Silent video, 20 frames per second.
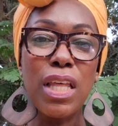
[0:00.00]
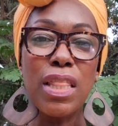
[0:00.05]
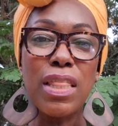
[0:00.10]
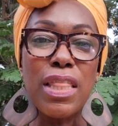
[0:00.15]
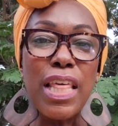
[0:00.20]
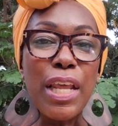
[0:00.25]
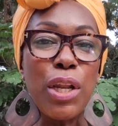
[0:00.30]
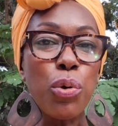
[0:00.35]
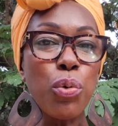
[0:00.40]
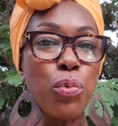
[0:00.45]

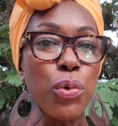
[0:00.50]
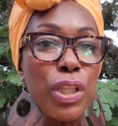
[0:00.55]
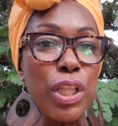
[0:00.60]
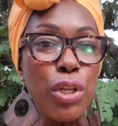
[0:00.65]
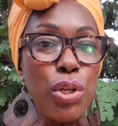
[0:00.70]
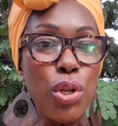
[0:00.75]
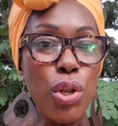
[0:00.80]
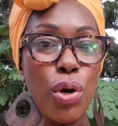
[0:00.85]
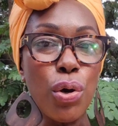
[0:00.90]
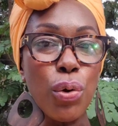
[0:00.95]
they don't really
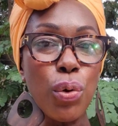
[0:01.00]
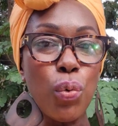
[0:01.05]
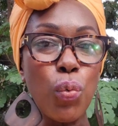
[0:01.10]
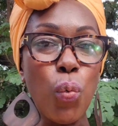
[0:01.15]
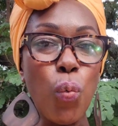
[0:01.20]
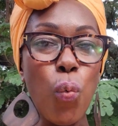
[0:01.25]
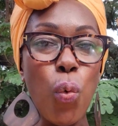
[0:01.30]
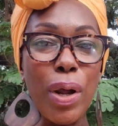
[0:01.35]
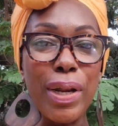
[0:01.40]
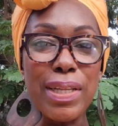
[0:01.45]
know
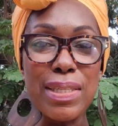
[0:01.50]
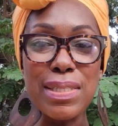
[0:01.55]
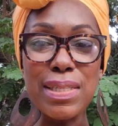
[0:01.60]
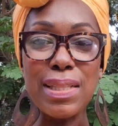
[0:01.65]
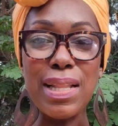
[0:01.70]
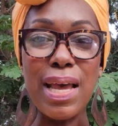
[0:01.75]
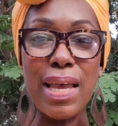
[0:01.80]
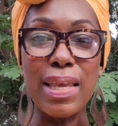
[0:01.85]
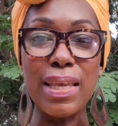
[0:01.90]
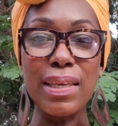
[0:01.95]
what it's
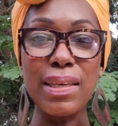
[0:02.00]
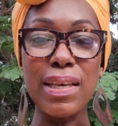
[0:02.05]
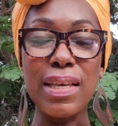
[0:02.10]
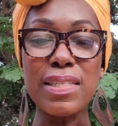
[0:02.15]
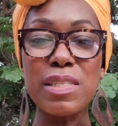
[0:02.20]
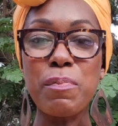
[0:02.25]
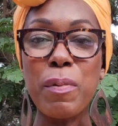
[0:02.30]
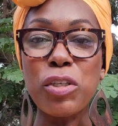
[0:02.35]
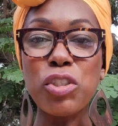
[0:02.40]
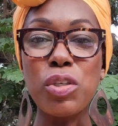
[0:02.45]
like,
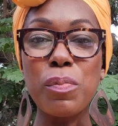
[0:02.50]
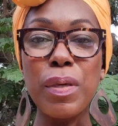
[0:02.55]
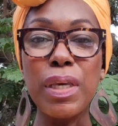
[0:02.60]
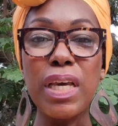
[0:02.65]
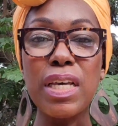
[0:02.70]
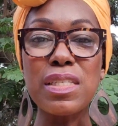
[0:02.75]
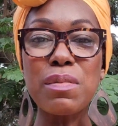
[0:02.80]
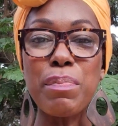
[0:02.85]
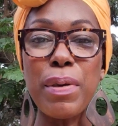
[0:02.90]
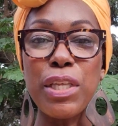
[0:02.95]
especially
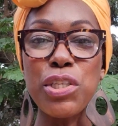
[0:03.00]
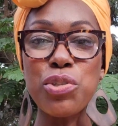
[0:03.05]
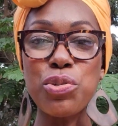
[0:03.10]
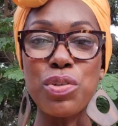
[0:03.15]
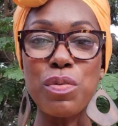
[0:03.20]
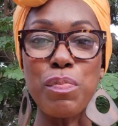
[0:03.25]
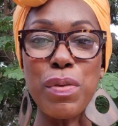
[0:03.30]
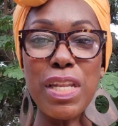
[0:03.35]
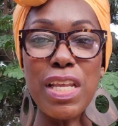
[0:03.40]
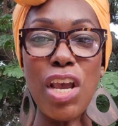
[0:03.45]
because
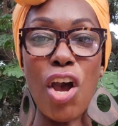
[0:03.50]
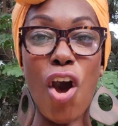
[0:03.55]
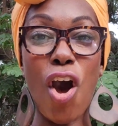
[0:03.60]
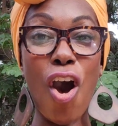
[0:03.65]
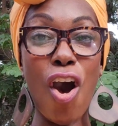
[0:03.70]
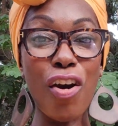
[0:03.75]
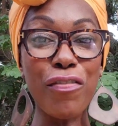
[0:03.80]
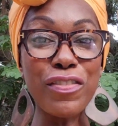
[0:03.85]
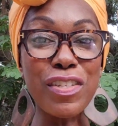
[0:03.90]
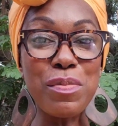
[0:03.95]
mainstream media
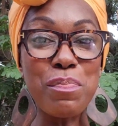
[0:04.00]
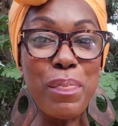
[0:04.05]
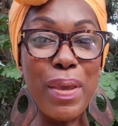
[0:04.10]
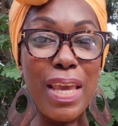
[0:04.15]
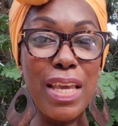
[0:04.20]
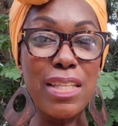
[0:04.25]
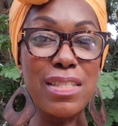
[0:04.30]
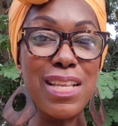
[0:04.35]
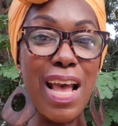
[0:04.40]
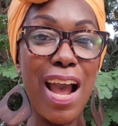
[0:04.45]
often
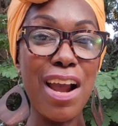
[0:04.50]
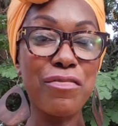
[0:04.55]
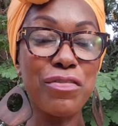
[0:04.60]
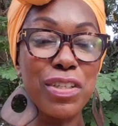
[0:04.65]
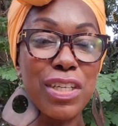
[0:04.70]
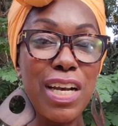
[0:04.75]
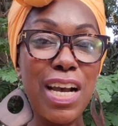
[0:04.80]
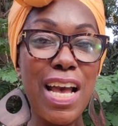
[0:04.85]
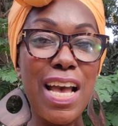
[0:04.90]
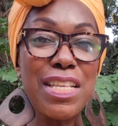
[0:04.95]
paints
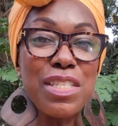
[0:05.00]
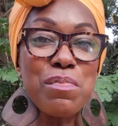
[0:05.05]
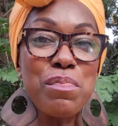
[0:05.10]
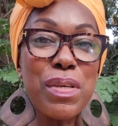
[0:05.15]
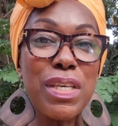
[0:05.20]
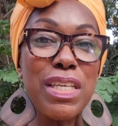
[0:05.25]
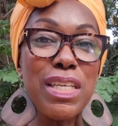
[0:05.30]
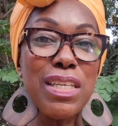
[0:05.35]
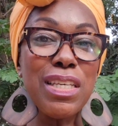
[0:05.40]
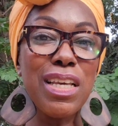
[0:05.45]
Africa as
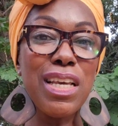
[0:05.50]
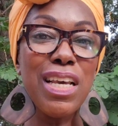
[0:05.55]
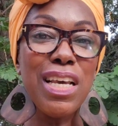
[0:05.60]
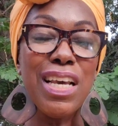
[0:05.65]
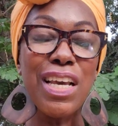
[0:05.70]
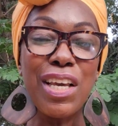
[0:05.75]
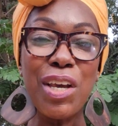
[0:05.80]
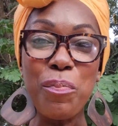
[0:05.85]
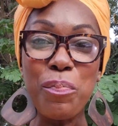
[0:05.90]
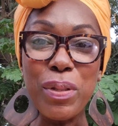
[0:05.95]
being
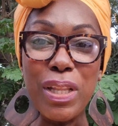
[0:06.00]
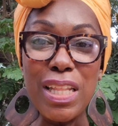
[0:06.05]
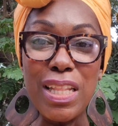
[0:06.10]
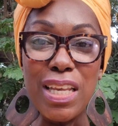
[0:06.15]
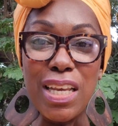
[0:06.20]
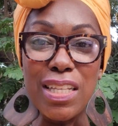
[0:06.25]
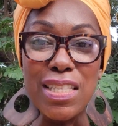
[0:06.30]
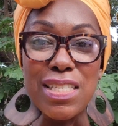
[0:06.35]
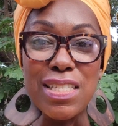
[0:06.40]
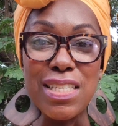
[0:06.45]

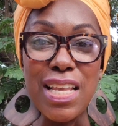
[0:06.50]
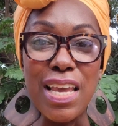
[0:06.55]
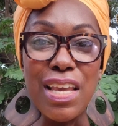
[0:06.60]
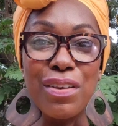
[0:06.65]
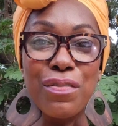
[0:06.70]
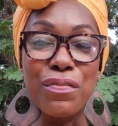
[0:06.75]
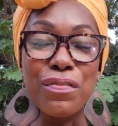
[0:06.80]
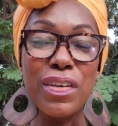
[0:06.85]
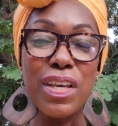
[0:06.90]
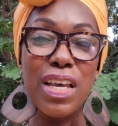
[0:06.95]
completely
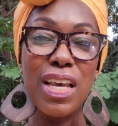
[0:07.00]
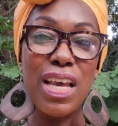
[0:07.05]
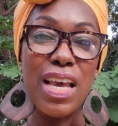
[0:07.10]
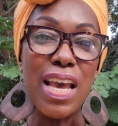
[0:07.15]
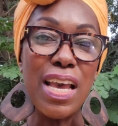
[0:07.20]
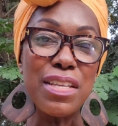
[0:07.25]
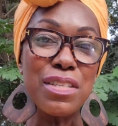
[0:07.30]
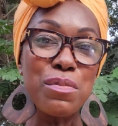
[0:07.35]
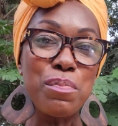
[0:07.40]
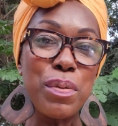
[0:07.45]
unsafe,
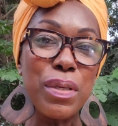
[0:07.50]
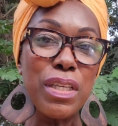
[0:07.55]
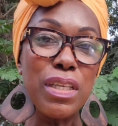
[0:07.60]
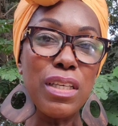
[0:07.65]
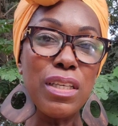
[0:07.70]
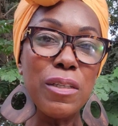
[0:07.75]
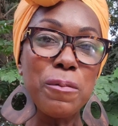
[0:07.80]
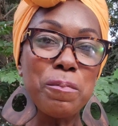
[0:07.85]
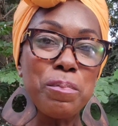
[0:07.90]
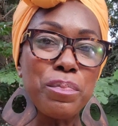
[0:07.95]
as
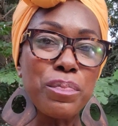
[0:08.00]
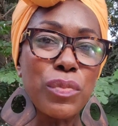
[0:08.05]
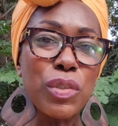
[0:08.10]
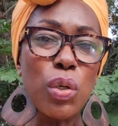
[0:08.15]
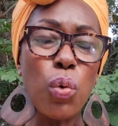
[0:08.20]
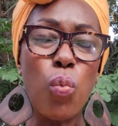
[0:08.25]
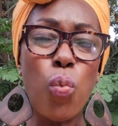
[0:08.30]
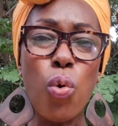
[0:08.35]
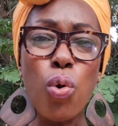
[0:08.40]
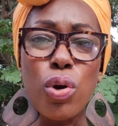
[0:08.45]
being
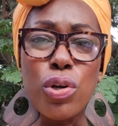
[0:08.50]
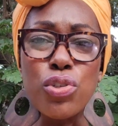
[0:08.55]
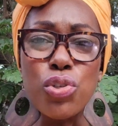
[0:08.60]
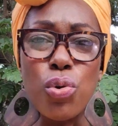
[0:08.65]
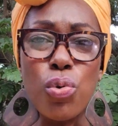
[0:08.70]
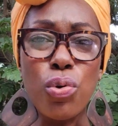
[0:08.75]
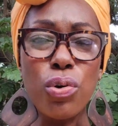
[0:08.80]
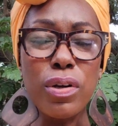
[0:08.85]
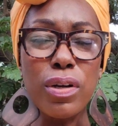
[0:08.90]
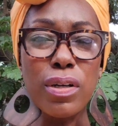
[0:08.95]

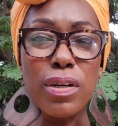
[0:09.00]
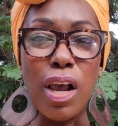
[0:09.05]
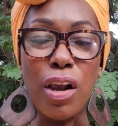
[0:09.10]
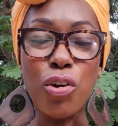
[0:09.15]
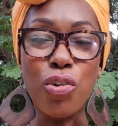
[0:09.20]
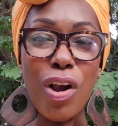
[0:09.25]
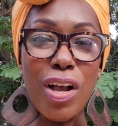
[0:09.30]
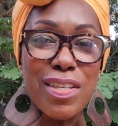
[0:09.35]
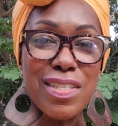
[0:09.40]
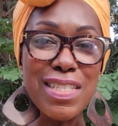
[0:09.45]
war-torn
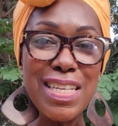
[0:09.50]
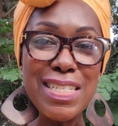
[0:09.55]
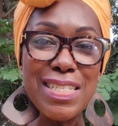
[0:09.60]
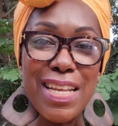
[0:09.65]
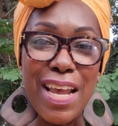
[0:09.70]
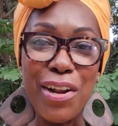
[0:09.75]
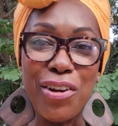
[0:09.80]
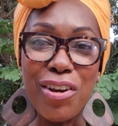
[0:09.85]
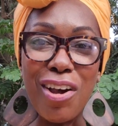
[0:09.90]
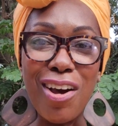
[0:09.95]
across the
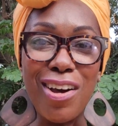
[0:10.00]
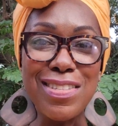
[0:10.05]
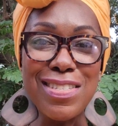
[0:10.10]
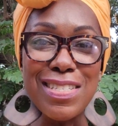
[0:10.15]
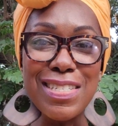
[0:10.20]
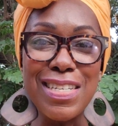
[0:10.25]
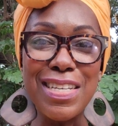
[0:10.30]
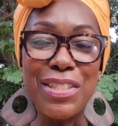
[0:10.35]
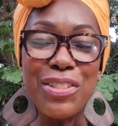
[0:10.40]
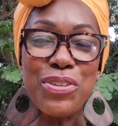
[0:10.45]
entire
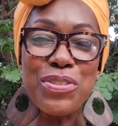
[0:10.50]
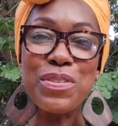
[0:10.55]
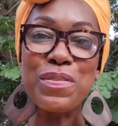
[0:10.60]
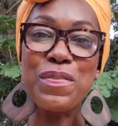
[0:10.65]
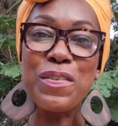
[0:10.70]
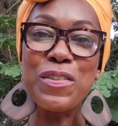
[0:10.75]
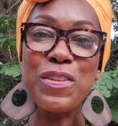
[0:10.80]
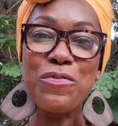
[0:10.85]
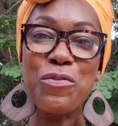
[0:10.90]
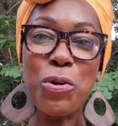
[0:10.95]
continent. There's
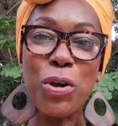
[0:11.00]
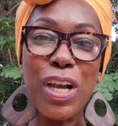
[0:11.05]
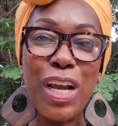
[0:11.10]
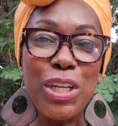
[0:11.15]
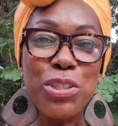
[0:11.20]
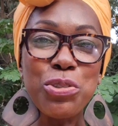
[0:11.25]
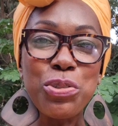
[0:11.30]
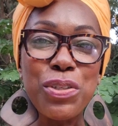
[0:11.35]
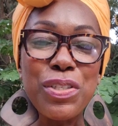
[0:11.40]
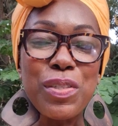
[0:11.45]
54
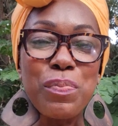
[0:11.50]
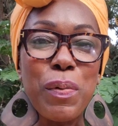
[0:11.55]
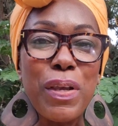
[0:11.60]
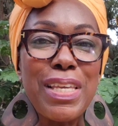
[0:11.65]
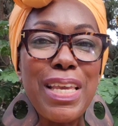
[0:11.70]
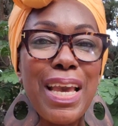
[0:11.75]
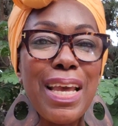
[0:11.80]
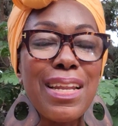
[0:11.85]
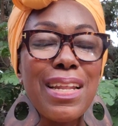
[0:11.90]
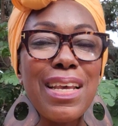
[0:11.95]
countries, but
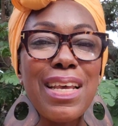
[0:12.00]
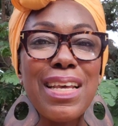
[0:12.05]
yet